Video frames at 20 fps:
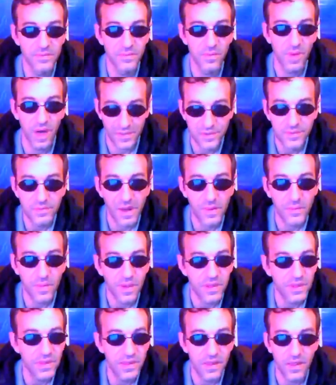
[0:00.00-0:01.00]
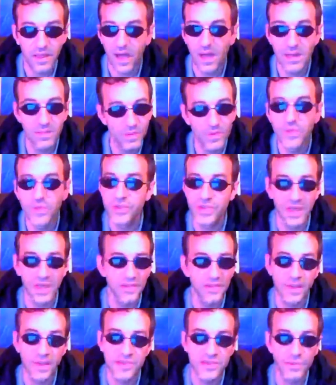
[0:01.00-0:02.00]
watch my work and I
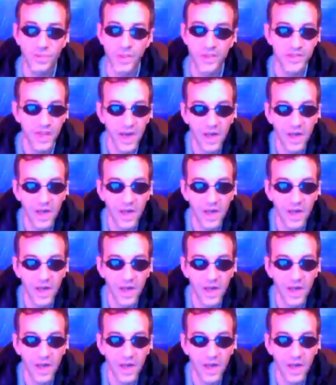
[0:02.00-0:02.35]
appreciate that so much.